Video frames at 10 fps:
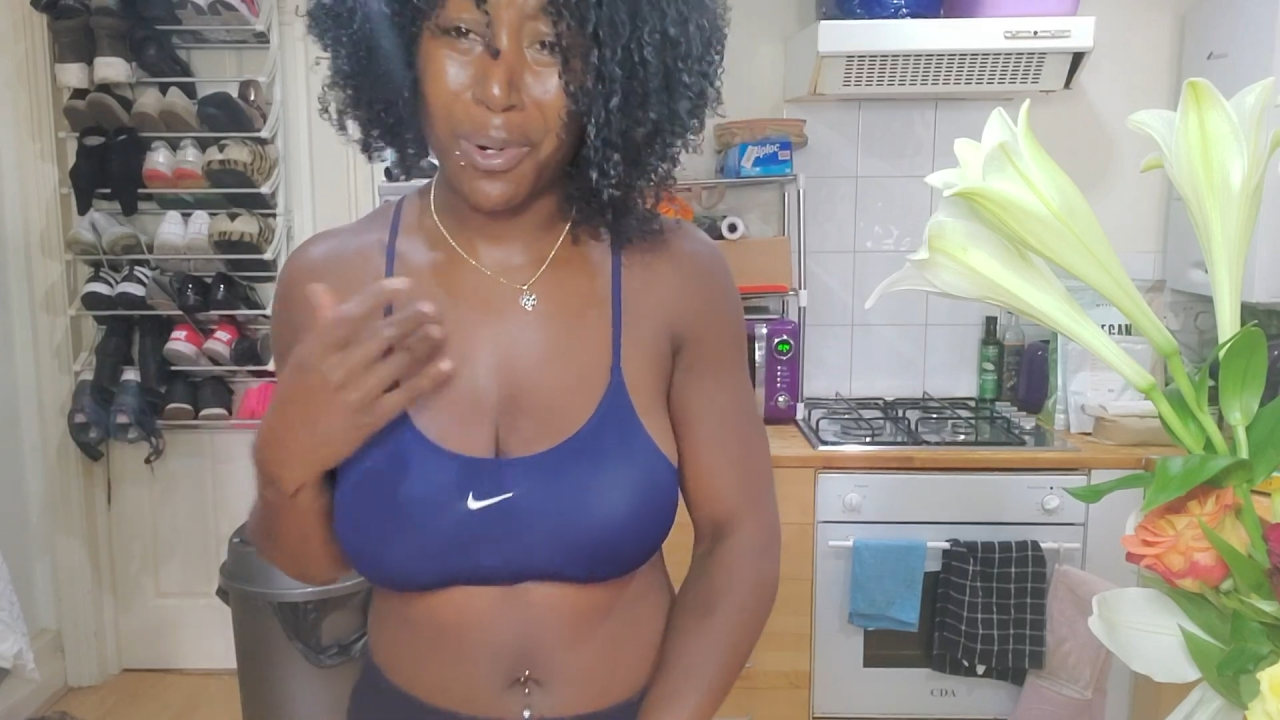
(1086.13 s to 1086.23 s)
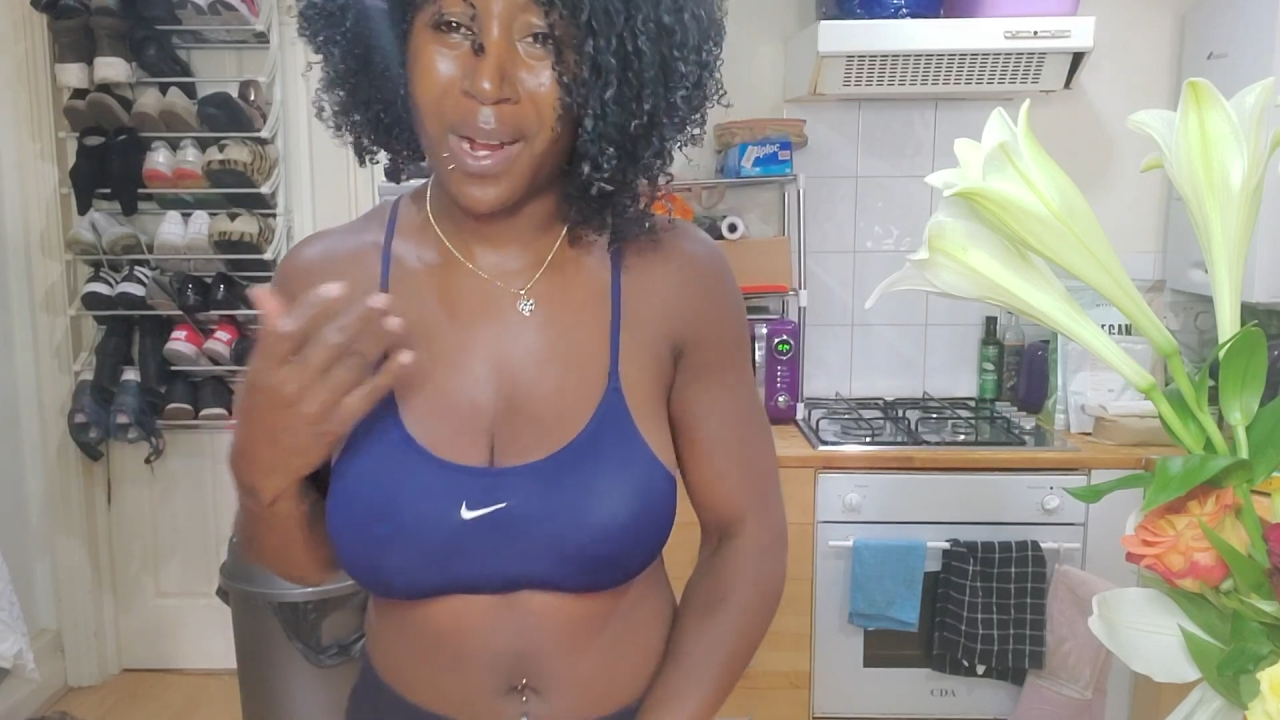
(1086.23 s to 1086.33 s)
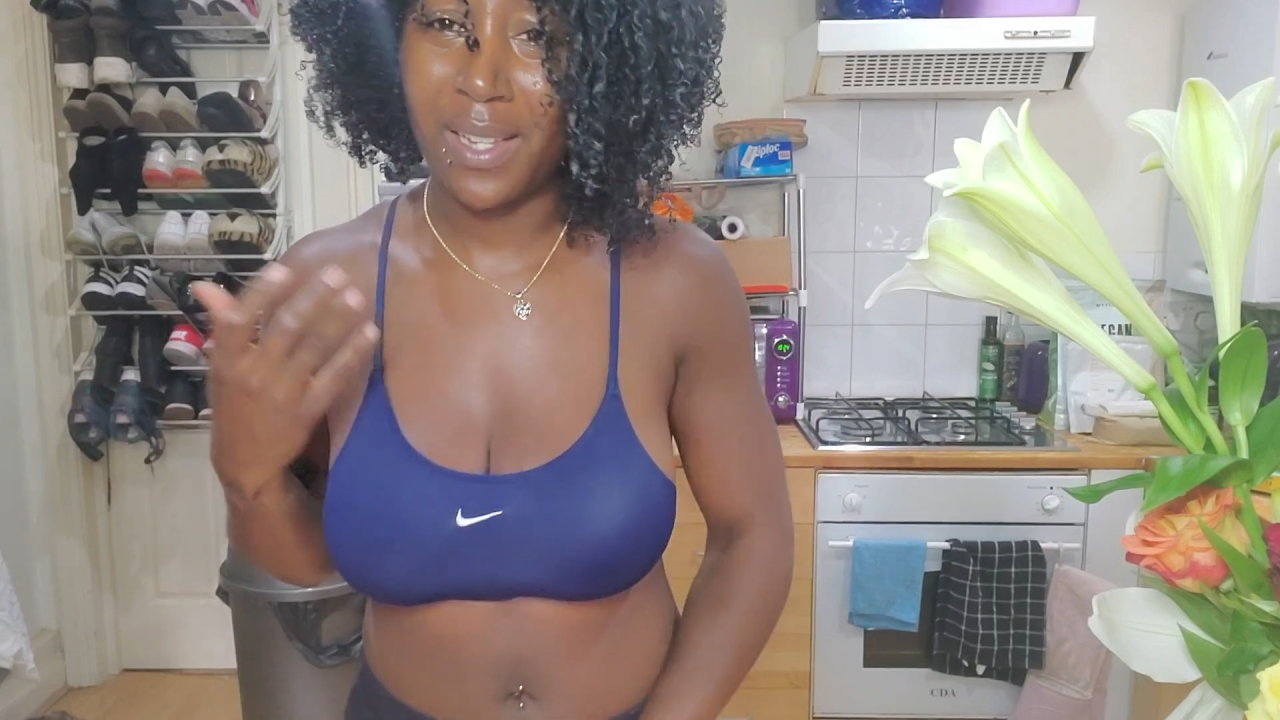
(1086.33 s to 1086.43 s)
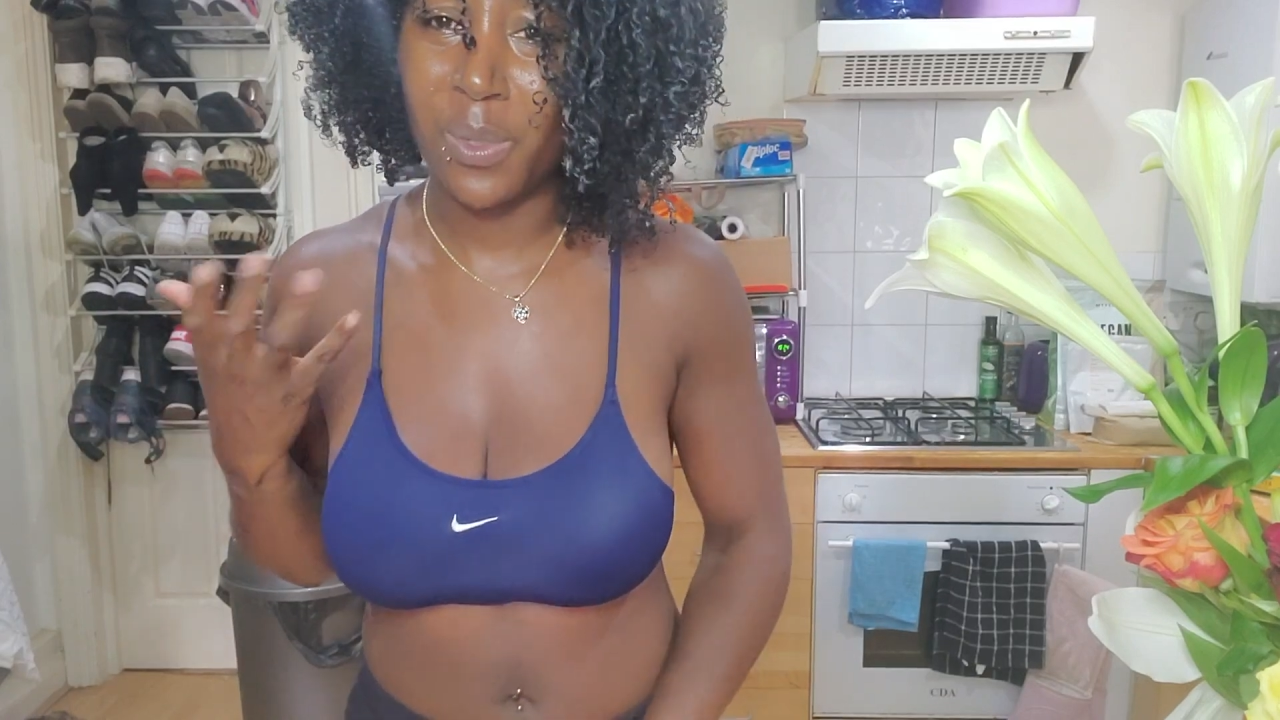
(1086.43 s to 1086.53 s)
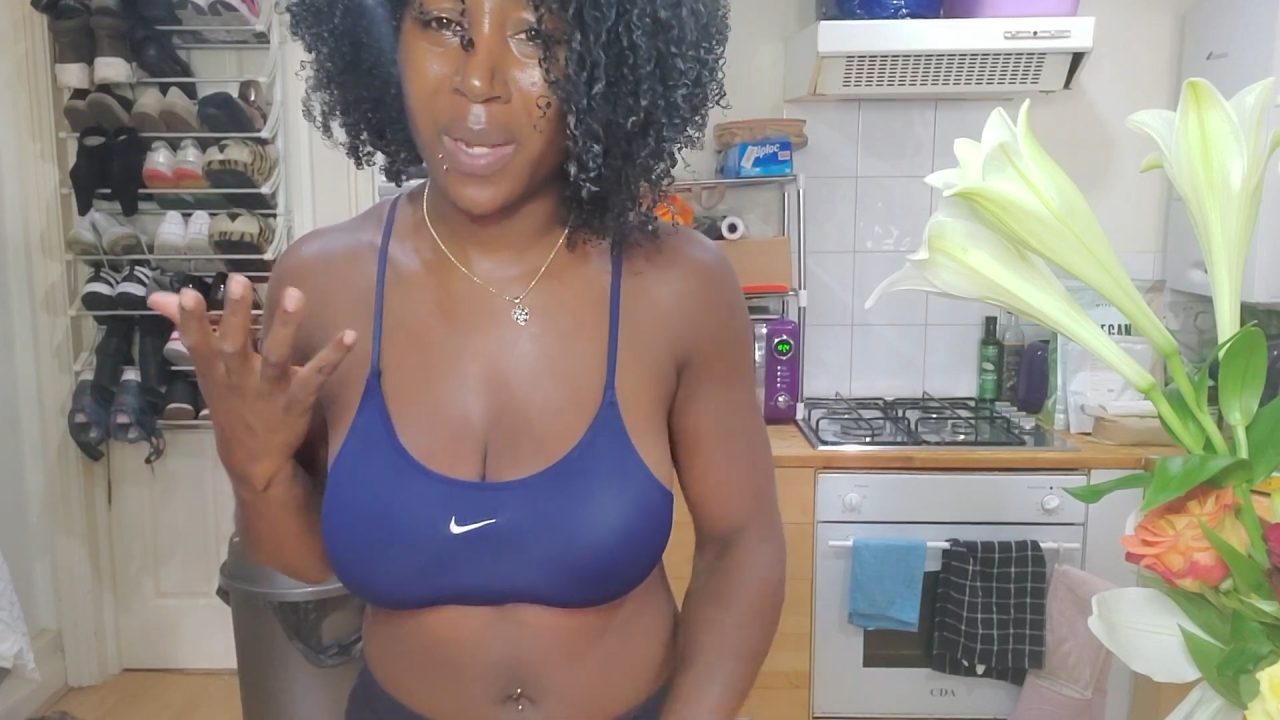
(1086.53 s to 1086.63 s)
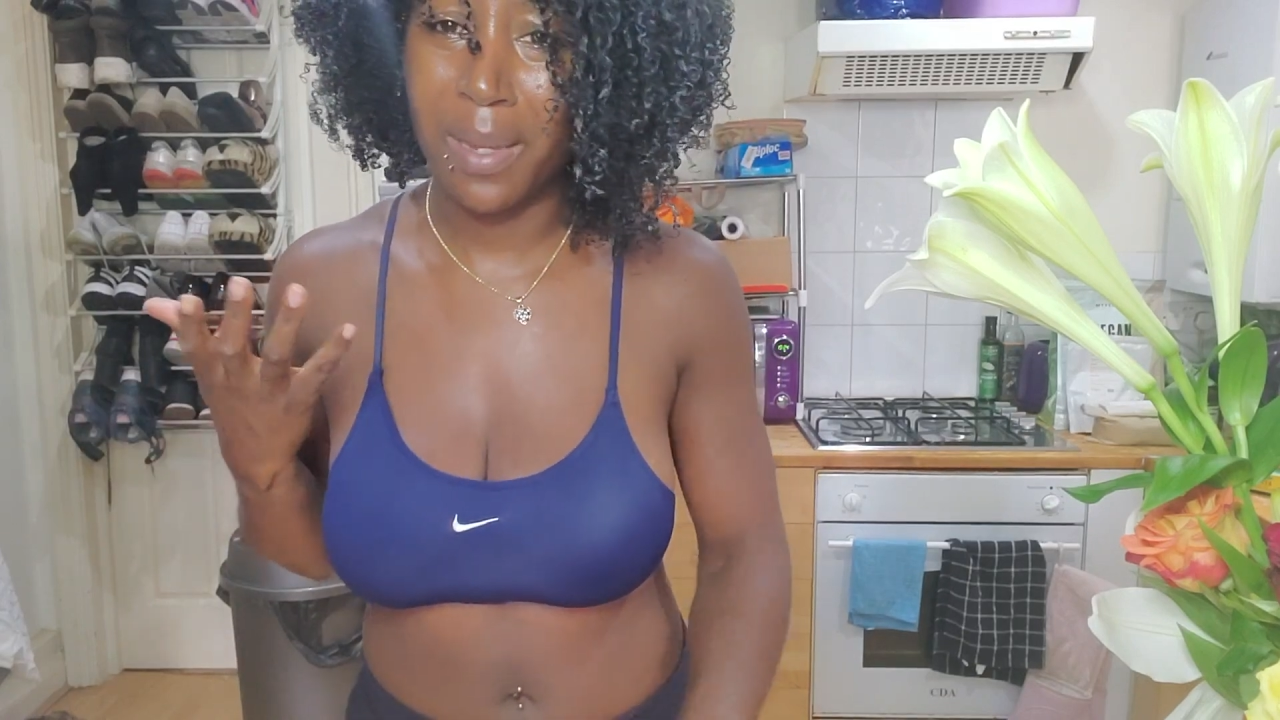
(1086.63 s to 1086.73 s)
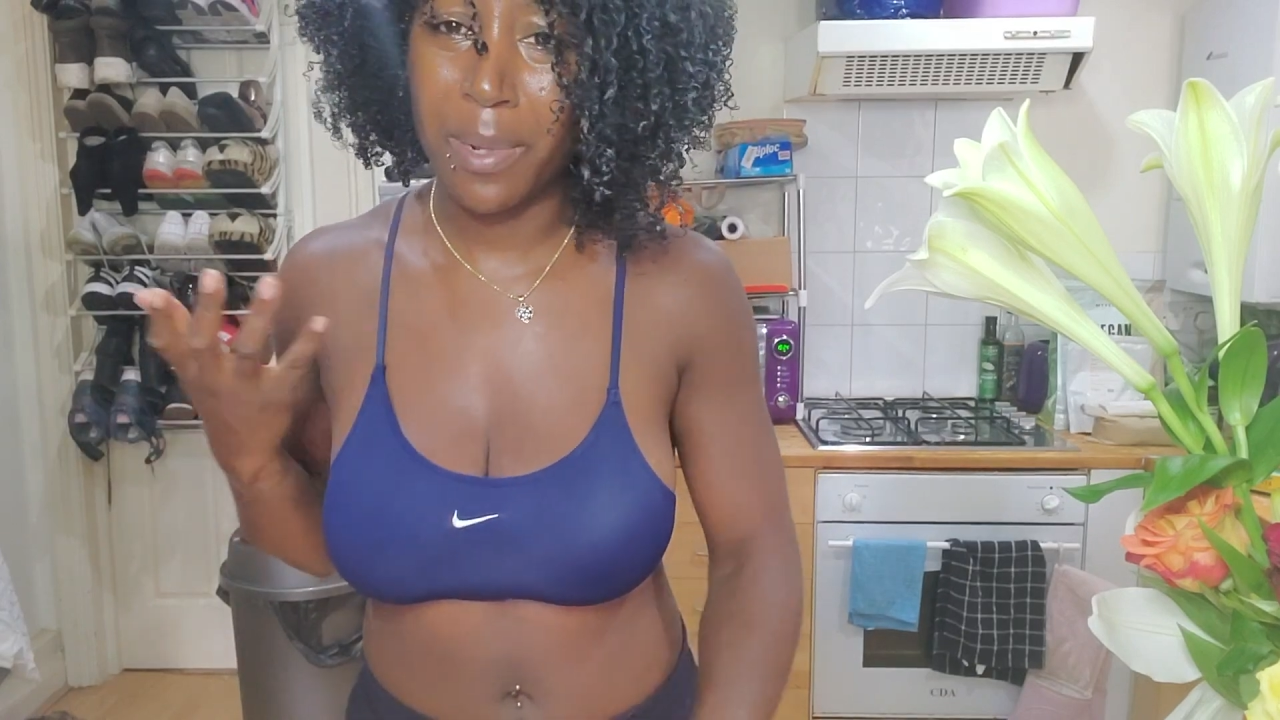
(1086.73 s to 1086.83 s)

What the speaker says: quite a sweaty